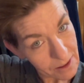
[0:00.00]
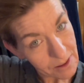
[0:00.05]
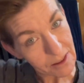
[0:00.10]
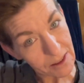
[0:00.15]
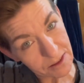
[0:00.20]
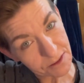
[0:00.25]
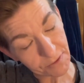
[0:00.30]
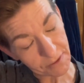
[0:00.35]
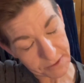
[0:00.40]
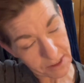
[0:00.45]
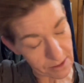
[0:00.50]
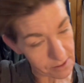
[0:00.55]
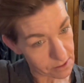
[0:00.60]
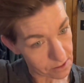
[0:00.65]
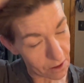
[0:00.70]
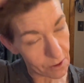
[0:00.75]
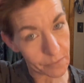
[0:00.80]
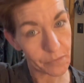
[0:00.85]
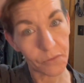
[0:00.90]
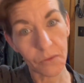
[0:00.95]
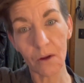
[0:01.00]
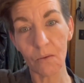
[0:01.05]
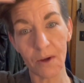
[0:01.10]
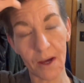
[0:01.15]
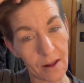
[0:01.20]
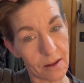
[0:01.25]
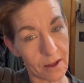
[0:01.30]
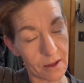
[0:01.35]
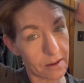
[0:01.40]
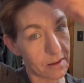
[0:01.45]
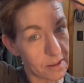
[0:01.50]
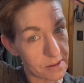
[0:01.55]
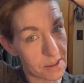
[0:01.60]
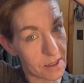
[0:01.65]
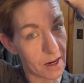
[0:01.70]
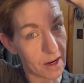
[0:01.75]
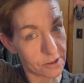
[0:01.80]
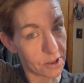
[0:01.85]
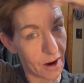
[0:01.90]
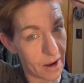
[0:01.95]
He's 15, so we got like the
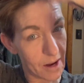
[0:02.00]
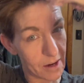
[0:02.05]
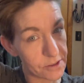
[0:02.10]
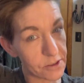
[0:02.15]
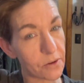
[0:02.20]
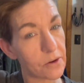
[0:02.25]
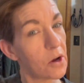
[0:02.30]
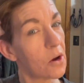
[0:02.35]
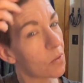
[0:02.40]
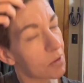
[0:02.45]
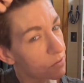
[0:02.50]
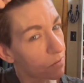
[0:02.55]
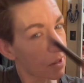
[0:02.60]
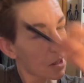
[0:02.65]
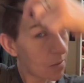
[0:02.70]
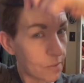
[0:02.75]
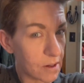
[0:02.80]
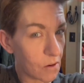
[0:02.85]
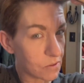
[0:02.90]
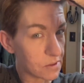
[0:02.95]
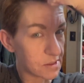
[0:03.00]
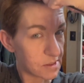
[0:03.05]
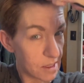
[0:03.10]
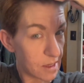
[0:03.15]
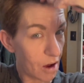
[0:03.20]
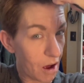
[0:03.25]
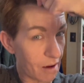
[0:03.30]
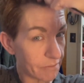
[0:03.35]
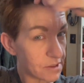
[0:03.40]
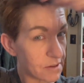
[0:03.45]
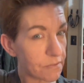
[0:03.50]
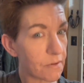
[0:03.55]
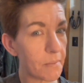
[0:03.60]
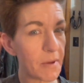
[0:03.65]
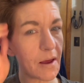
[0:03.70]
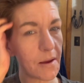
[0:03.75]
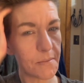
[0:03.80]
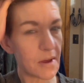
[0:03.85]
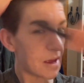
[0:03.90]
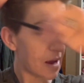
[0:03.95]
teenager attitude, which really we don't see often from
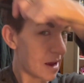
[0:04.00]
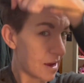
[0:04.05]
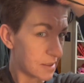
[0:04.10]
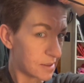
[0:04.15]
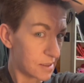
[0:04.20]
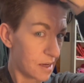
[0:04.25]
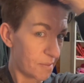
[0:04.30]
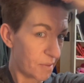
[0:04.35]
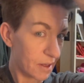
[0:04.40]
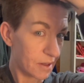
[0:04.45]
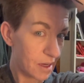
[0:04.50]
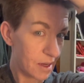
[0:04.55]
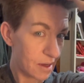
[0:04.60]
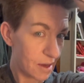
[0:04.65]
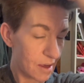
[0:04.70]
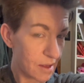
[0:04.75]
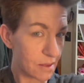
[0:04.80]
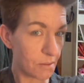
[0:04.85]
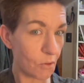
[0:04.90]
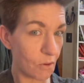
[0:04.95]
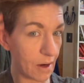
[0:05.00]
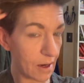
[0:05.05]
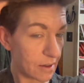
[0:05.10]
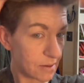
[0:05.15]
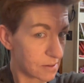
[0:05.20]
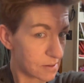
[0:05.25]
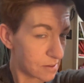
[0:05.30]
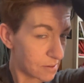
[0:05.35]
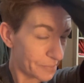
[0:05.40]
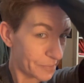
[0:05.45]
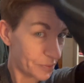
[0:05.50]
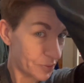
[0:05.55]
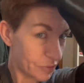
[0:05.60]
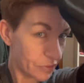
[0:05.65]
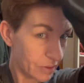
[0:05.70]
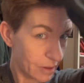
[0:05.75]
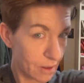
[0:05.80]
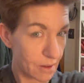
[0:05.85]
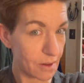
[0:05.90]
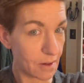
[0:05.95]
him. It's typically in the mornings.
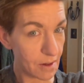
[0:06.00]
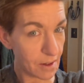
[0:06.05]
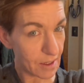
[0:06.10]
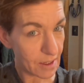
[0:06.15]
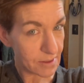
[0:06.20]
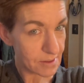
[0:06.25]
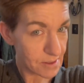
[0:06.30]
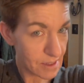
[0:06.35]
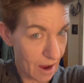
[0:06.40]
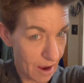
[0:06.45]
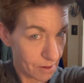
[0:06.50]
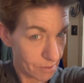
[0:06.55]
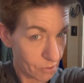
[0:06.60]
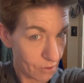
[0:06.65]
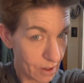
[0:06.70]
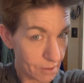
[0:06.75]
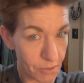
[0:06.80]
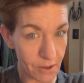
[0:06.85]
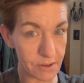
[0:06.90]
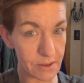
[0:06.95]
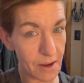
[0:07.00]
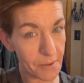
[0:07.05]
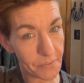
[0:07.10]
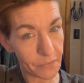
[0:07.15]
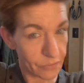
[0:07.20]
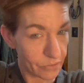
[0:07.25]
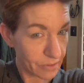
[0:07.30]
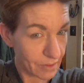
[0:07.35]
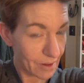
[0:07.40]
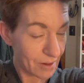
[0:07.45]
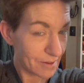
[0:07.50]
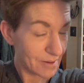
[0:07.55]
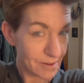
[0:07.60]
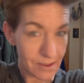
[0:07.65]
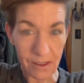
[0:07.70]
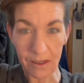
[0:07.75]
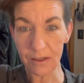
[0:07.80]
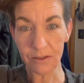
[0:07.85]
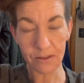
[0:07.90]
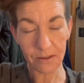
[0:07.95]
He is not a morning person.
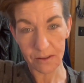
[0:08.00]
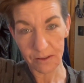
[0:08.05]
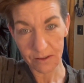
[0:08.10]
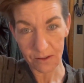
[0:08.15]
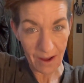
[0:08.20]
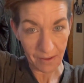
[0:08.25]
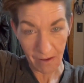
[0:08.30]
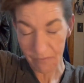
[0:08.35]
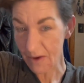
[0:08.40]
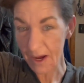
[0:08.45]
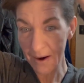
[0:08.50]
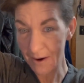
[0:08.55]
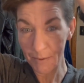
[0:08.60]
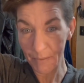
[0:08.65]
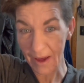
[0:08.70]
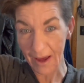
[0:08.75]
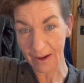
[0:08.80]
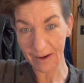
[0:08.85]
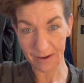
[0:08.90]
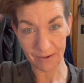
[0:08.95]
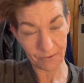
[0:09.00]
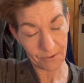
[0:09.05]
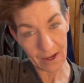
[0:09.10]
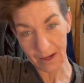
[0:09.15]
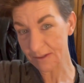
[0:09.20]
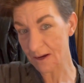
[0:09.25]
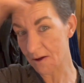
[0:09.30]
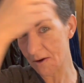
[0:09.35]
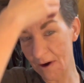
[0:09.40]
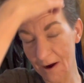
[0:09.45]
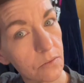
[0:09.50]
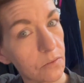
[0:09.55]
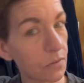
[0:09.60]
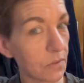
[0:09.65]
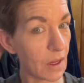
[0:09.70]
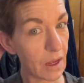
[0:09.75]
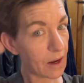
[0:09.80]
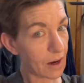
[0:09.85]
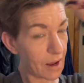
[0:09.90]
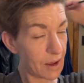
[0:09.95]
So I love my hair big, if you can't tell.
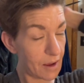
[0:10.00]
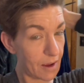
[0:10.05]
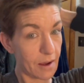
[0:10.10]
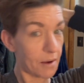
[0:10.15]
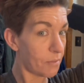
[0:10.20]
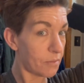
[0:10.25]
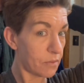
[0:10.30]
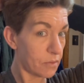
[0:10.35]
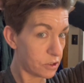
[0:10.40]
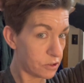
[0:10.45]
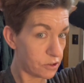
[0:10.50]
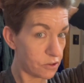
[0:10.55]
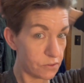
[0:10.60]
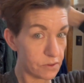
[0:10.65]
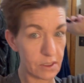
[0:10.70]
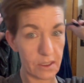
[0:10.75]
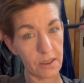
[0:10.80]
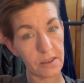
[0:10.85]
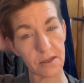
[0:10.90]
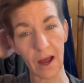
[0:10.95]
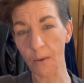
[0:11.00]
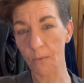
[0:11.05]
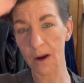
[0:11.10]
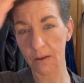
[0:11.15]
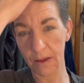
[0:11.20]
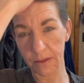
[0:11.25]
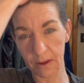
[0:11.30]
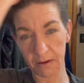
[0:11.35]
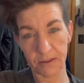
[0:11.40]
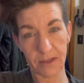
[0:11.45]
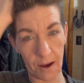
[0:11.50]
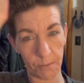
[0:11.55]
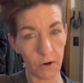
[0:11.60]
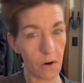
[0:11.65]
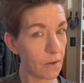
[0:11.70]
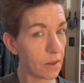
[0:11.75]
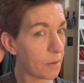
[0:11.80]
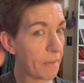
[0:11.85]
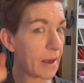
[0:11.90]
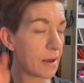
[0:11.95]
And I am due to at least, I want to let the top
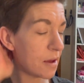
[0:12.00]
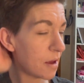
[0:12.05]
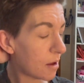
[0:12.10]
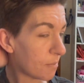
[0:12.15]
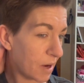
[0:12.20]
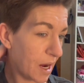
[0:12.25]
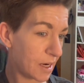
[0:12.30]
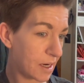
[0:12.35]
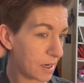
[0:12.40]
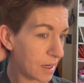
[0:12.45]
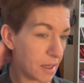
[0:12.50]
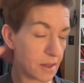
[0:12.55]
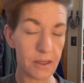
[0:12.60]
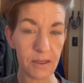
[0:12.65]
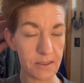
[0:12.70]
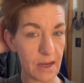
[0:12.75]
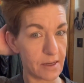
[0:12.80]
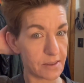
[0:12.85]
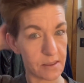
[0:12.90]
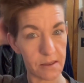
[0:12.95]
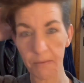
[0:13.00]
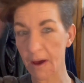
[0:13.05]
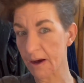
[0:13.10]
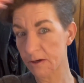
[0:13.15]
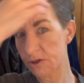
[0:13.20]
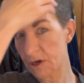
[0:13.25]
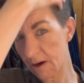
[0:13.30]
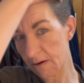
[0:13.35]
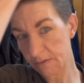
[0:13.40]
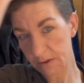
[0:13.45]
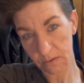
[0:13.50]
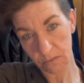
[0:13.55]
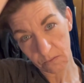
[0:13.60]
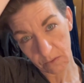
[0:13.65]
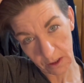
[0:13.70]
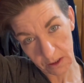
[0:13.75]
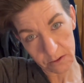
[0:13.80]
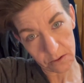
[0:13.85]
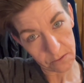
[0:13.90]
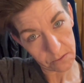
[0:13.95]
grow a little bit, but I need to get the sides and the back shaved
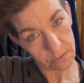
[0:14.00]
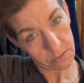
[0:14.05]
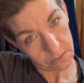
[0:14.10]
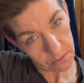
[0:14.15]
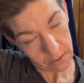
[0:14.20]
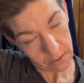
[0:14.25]
really soon.